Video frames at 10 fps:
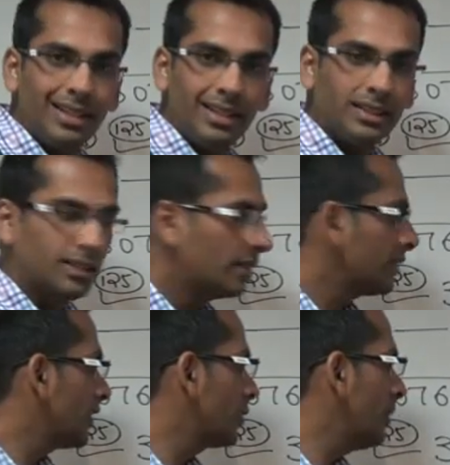6.
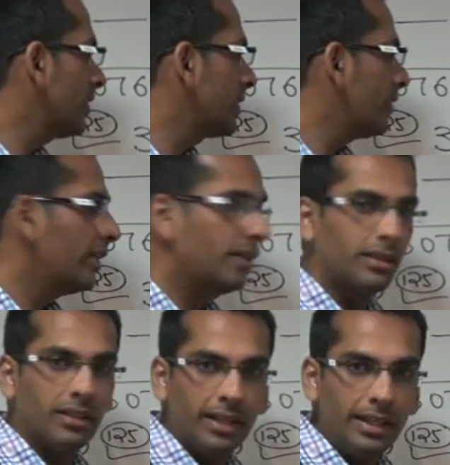6 plus
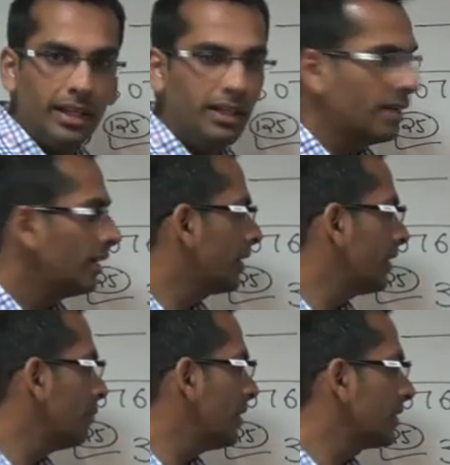7? 13.
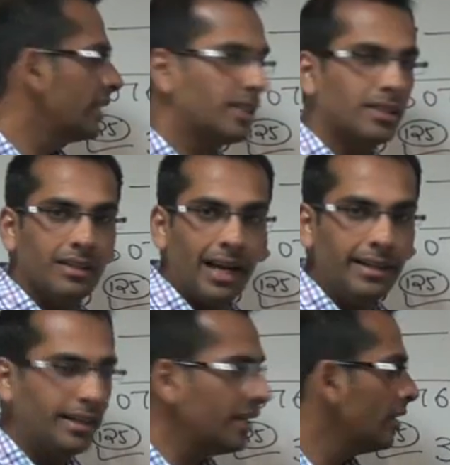13 plus 6?
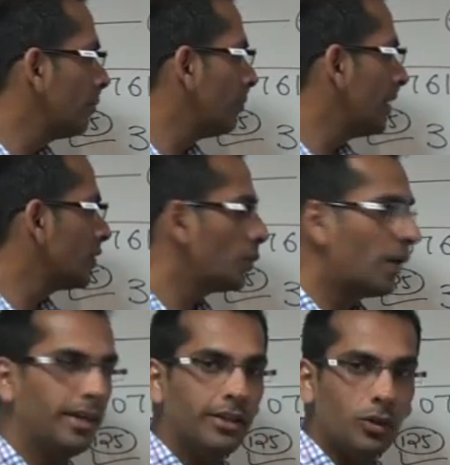19. Plus
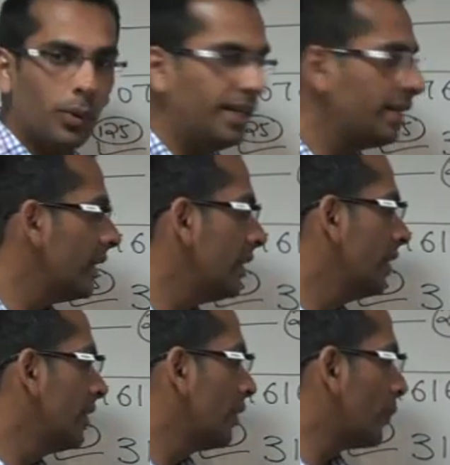1?
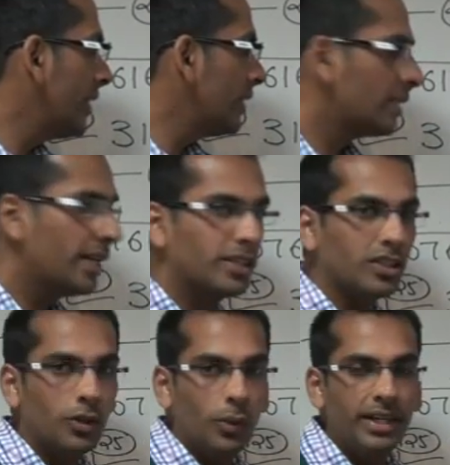20. 26?
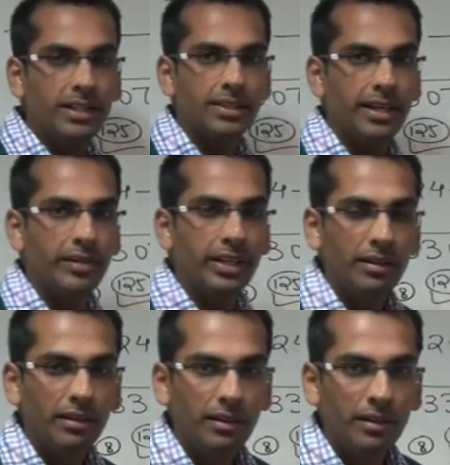27.
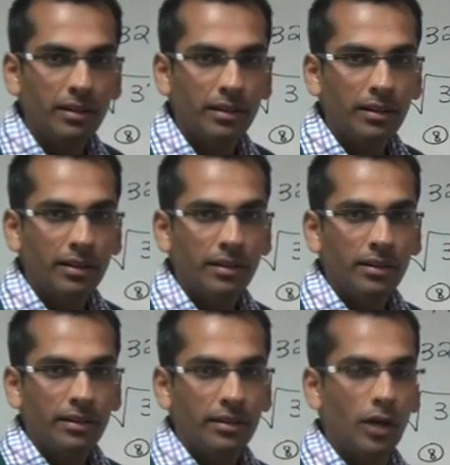
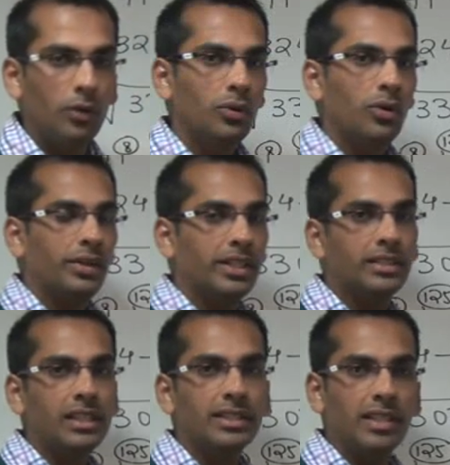Now
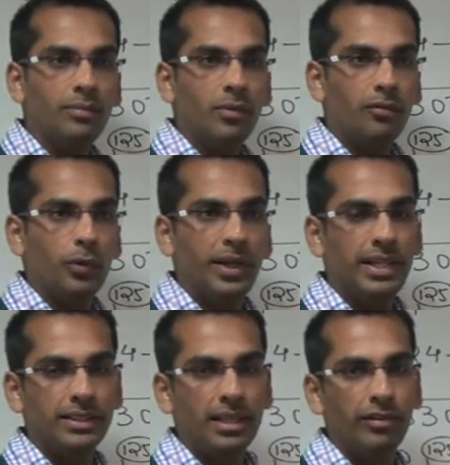digital sum of
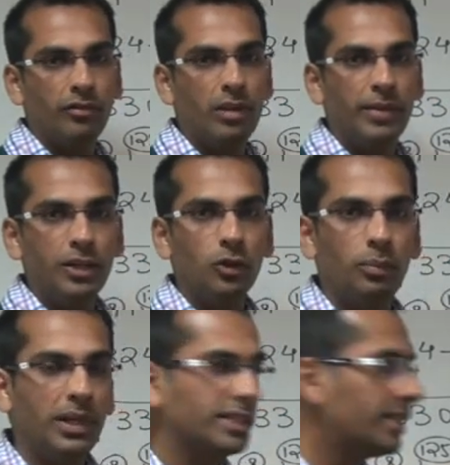27 will be 2
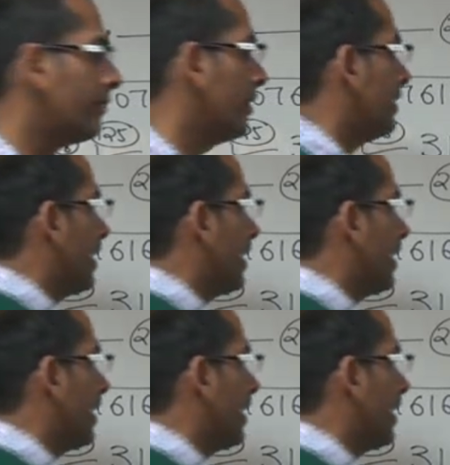plus 7?